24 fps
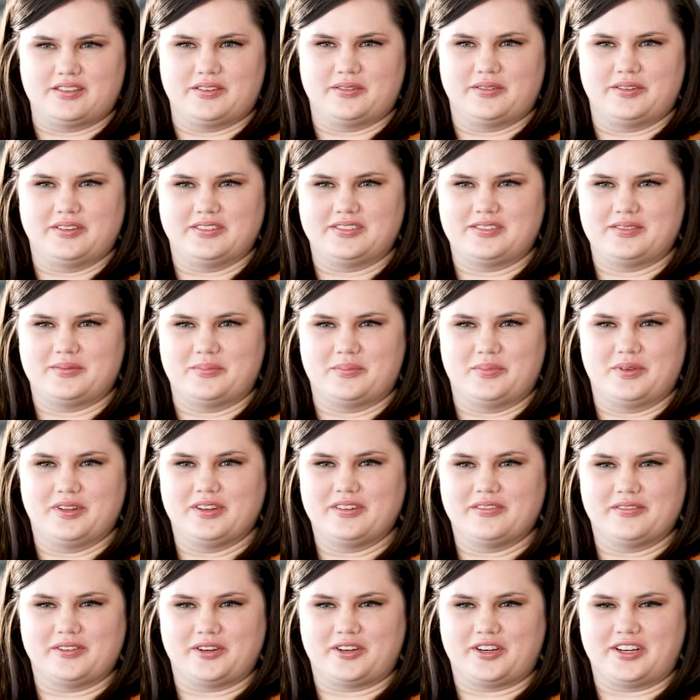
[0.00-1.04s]
So it's a bit
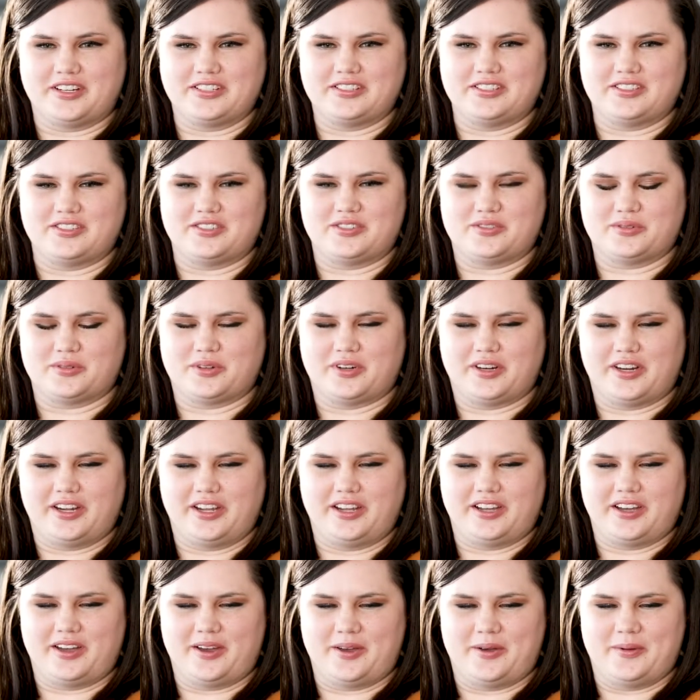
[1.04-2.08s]
of a crazy
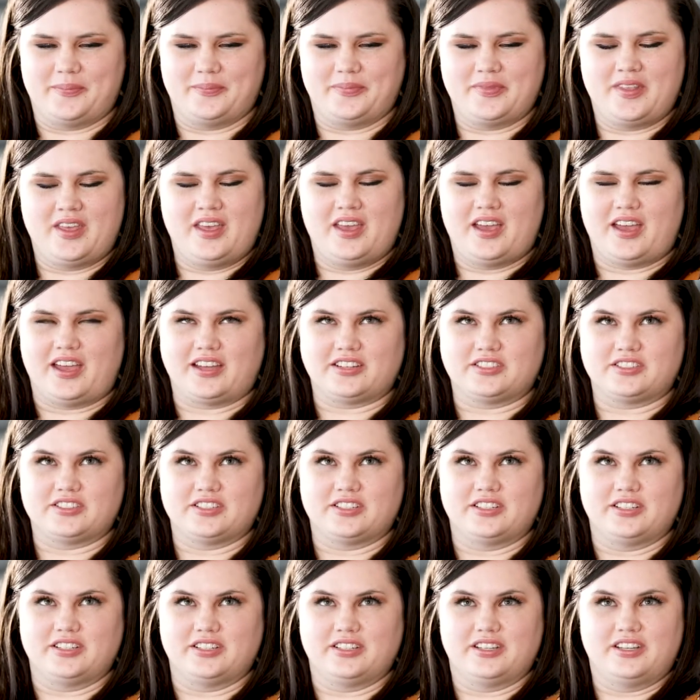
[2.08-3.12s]
story.
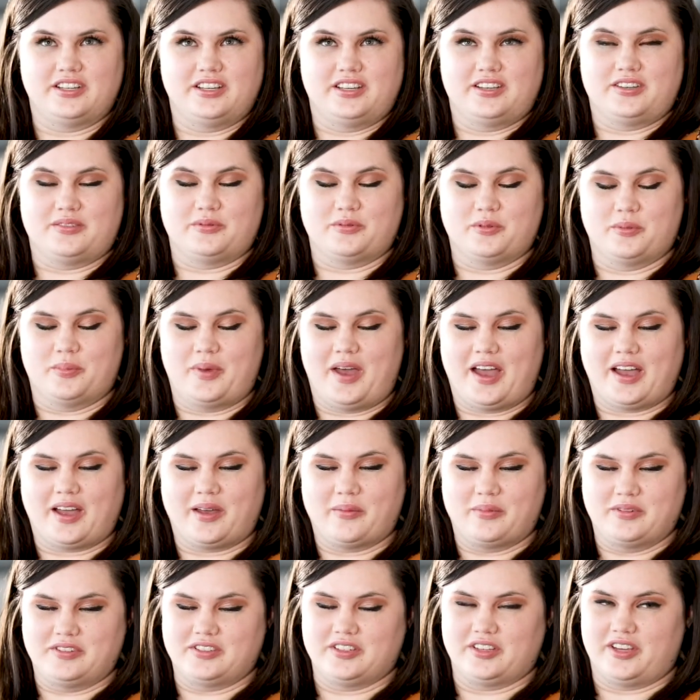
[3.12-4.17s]
Actually, we'll back
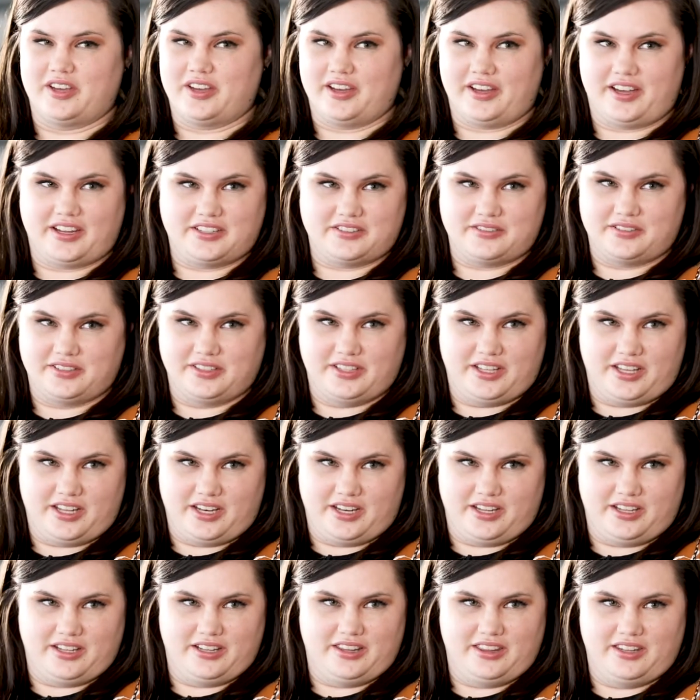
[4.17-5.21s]
up and tell you how I got to Atlanta
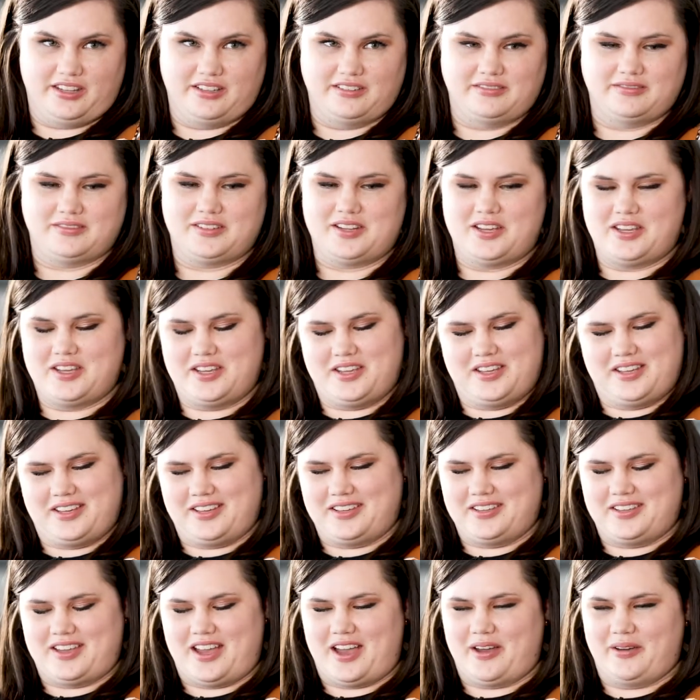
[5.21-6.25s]
and then
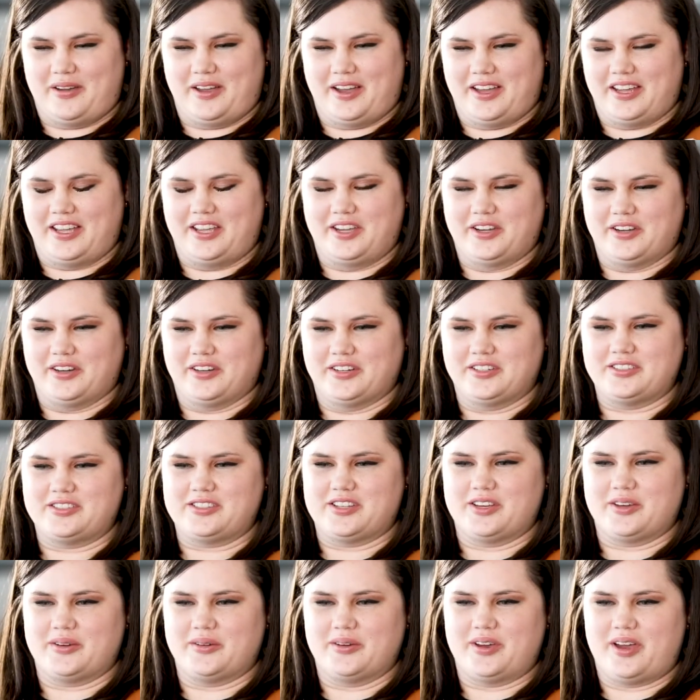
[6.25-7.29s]
how I got here.
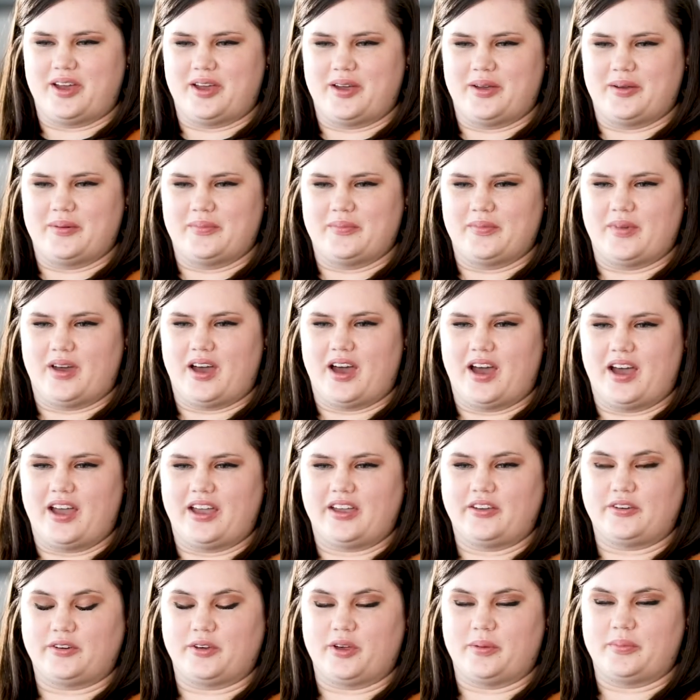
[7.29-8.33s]
So
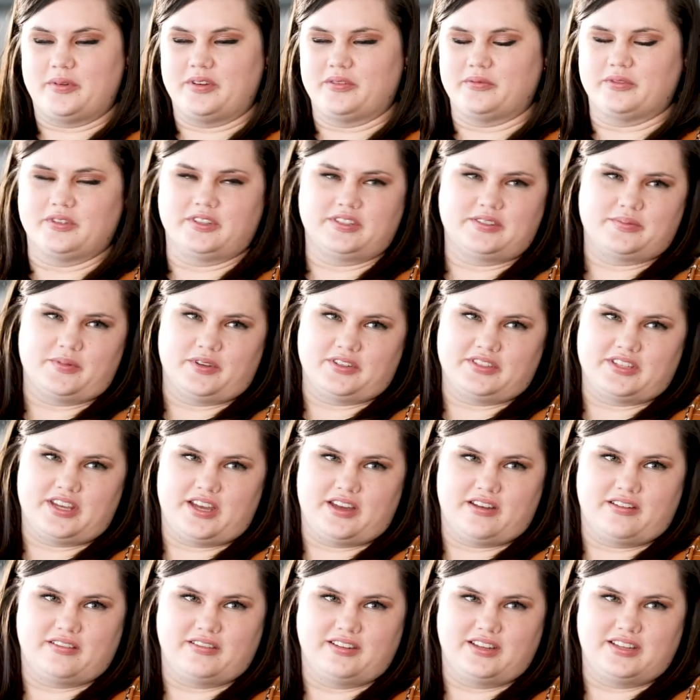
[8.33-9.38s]
I grew up in a really small
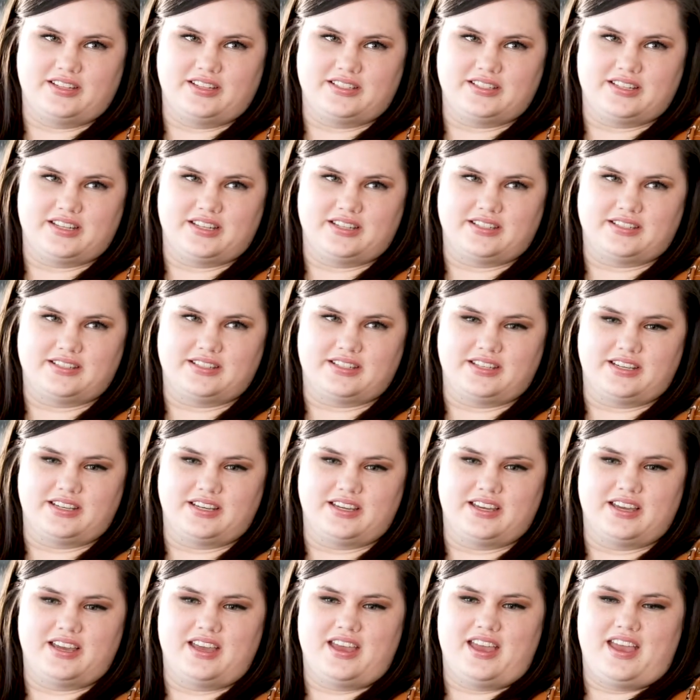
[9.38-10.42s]
town in Tennessee
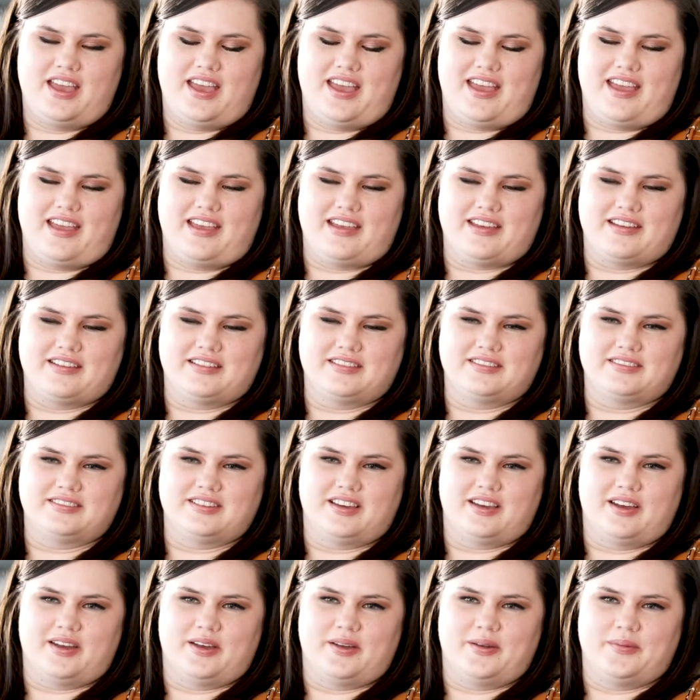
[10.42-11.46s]
and
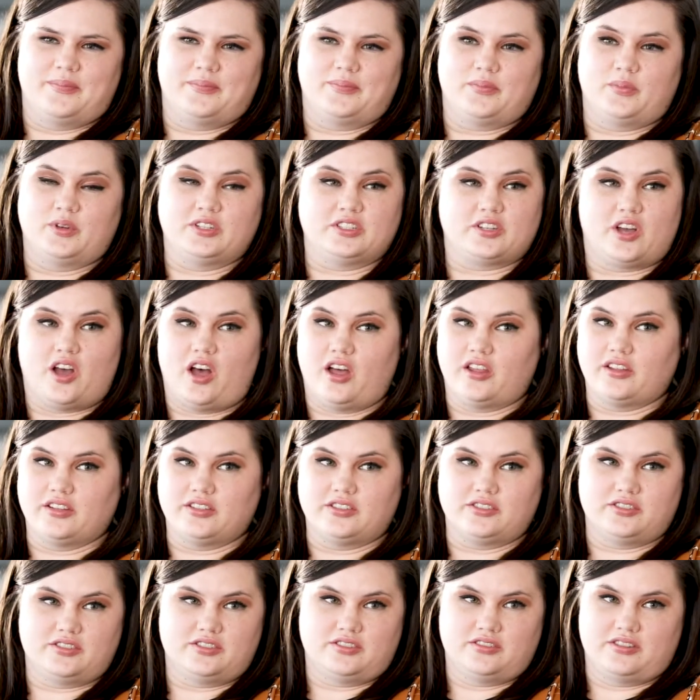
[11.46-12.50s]
went to
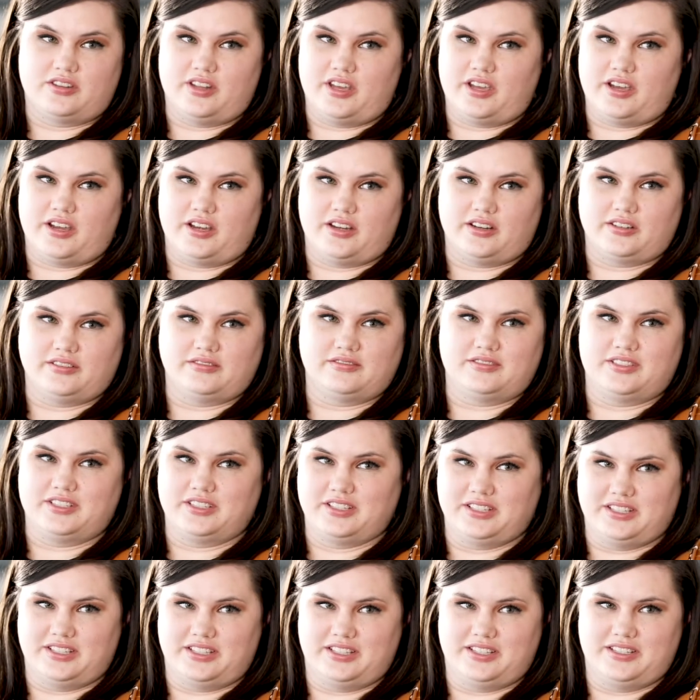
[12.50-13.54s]
college there,
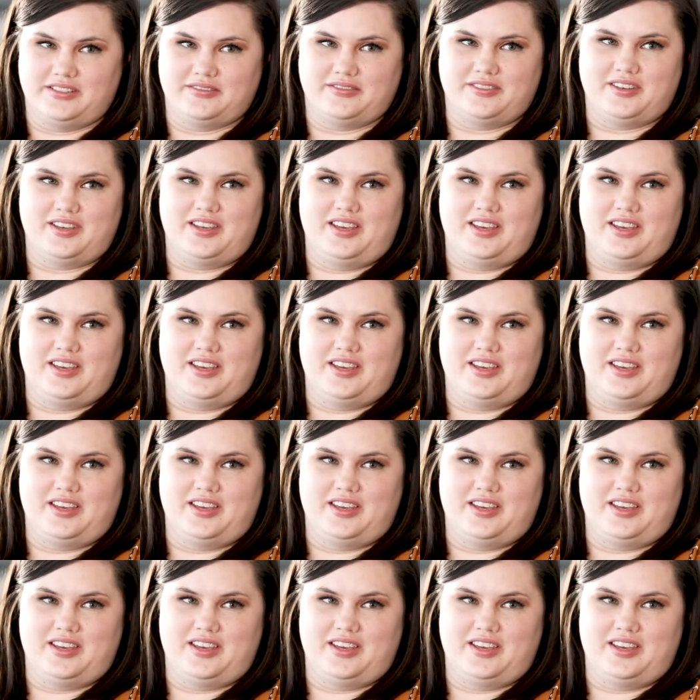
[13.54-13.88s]
didn't leave.